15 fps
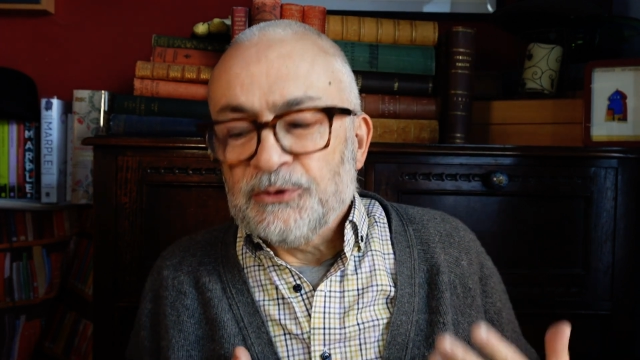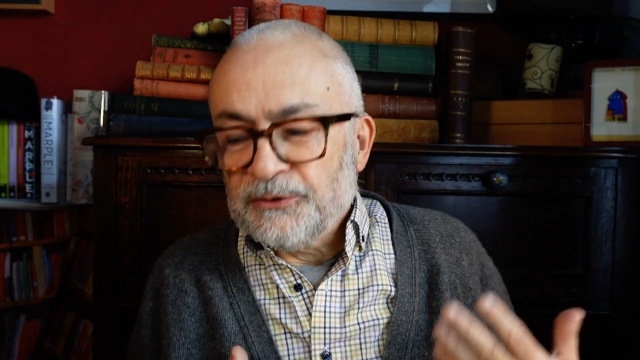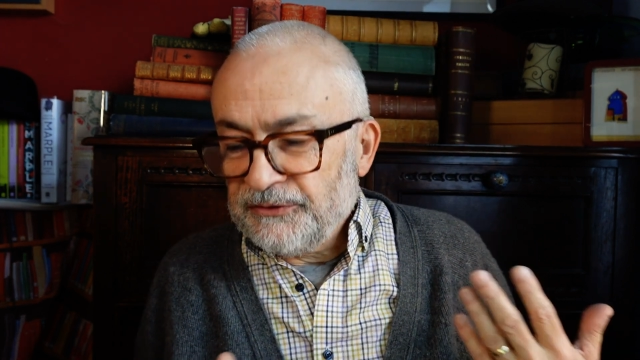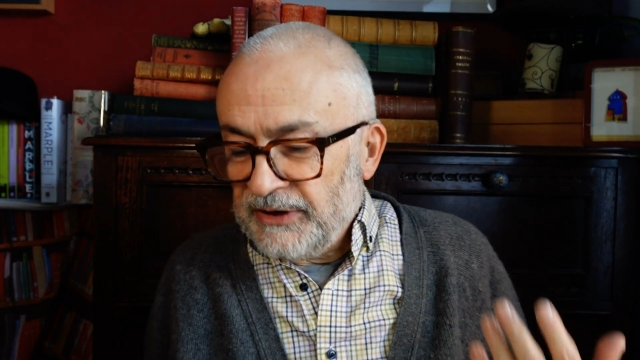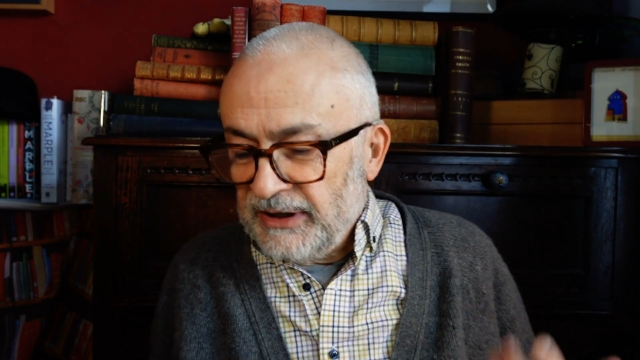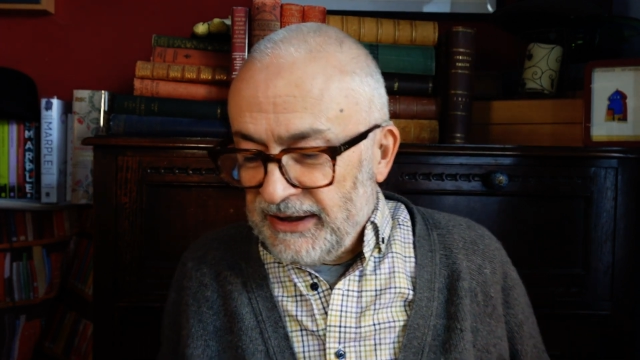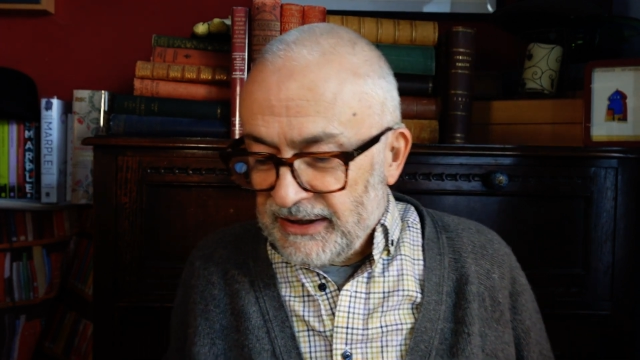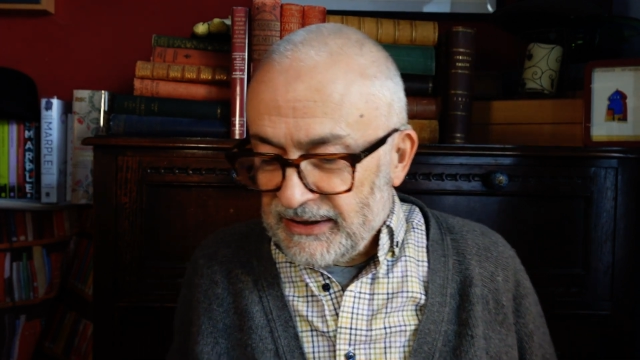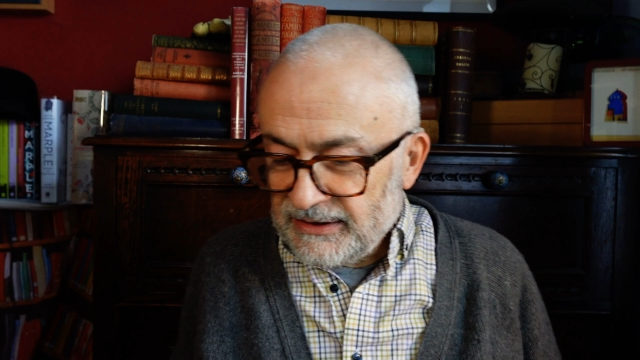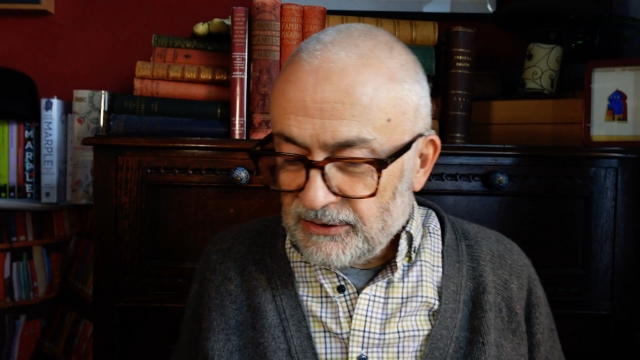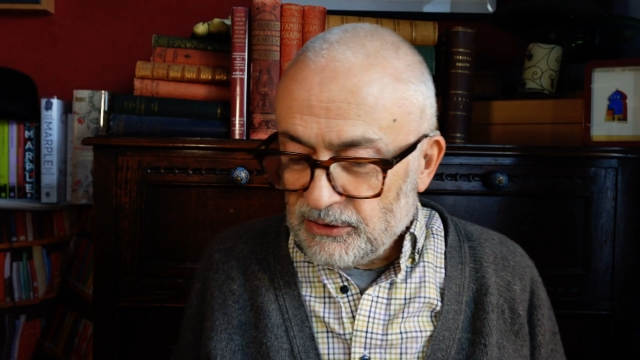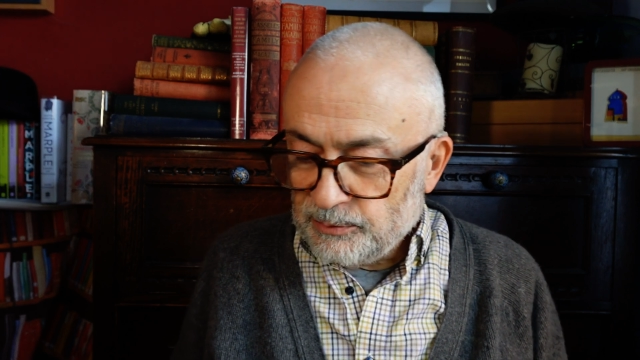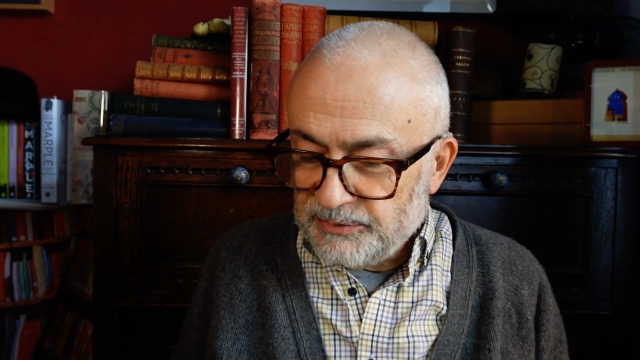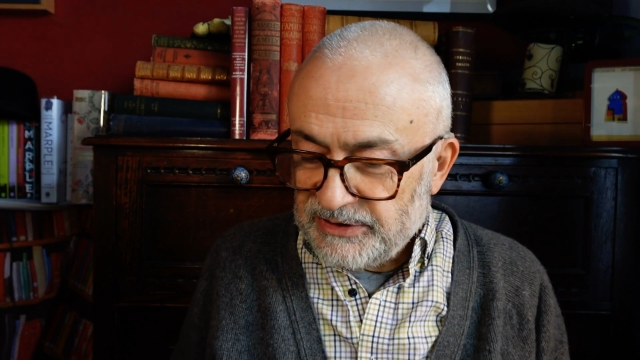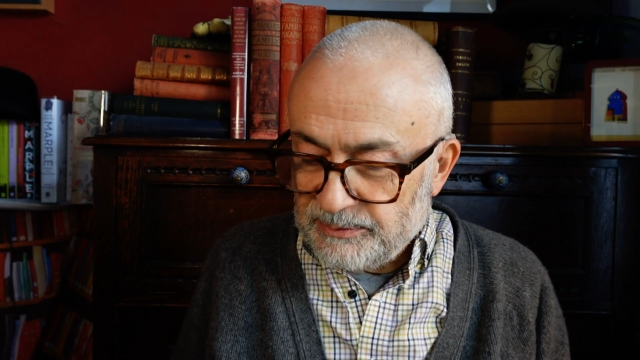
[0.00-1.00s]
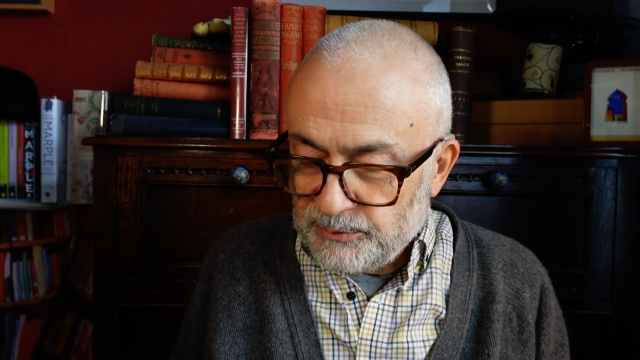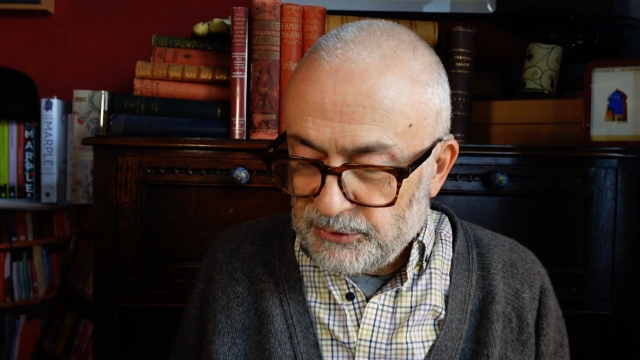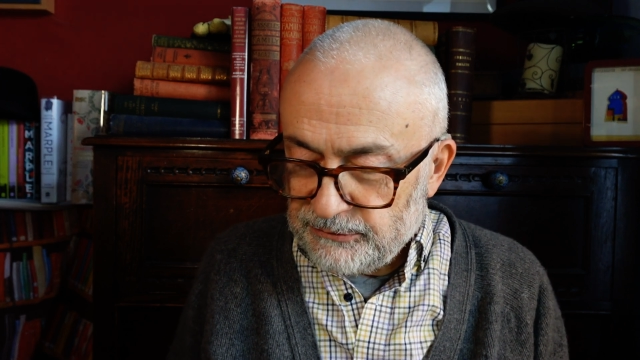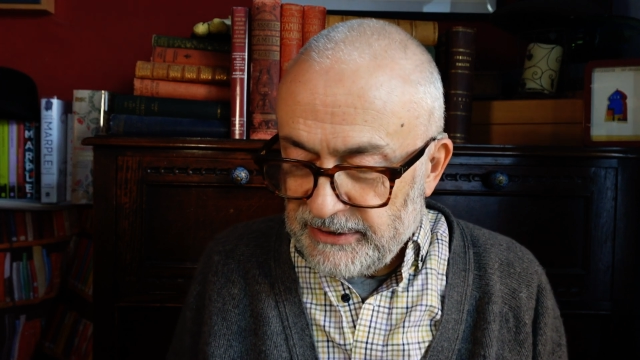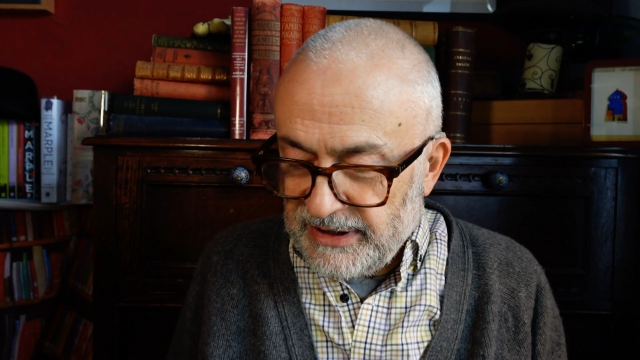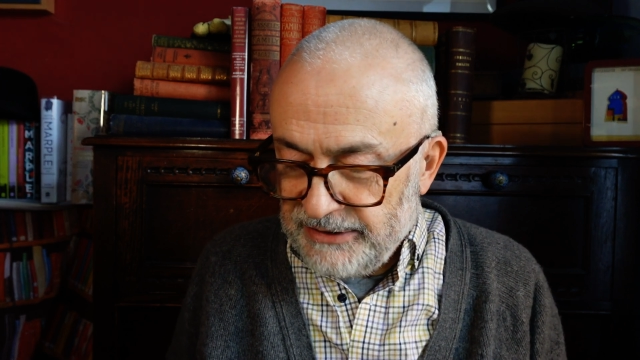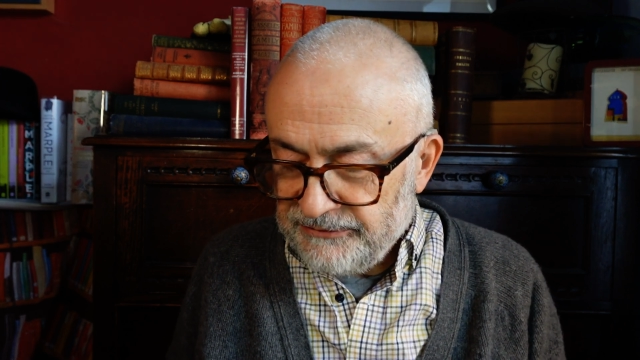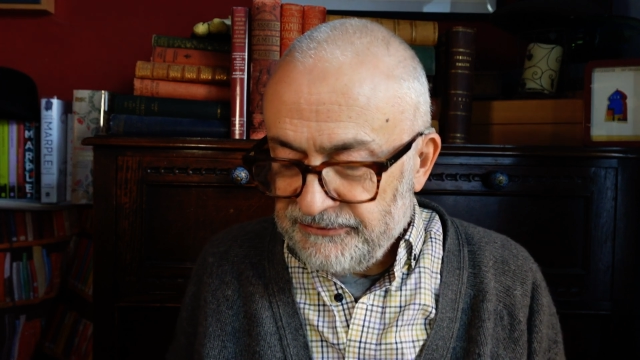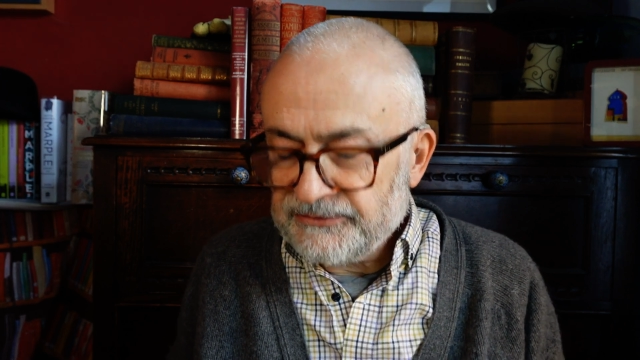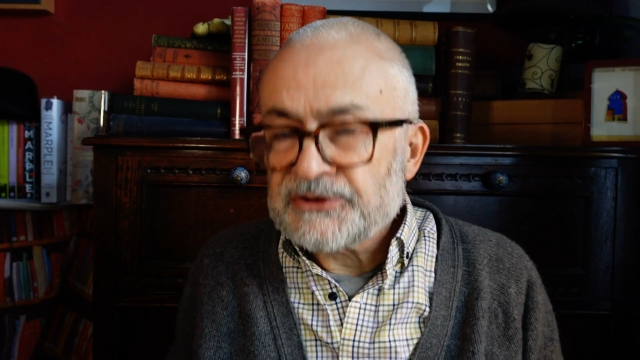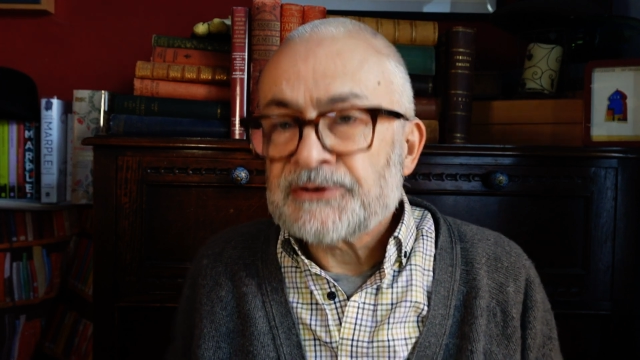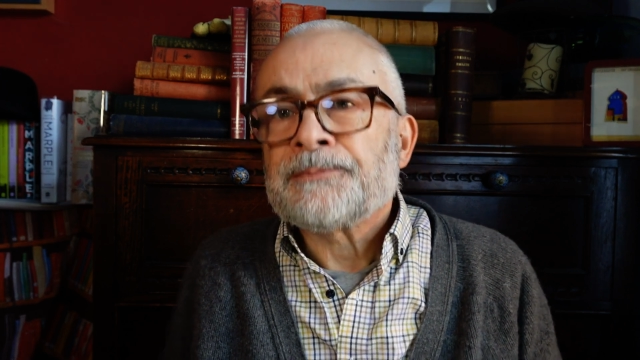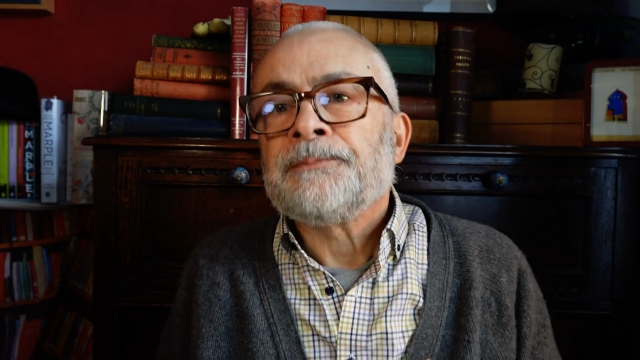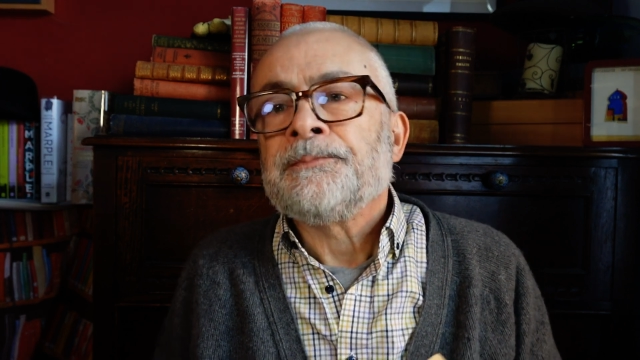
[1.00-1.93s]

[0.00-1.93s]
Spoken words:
feeling a little bit bereft.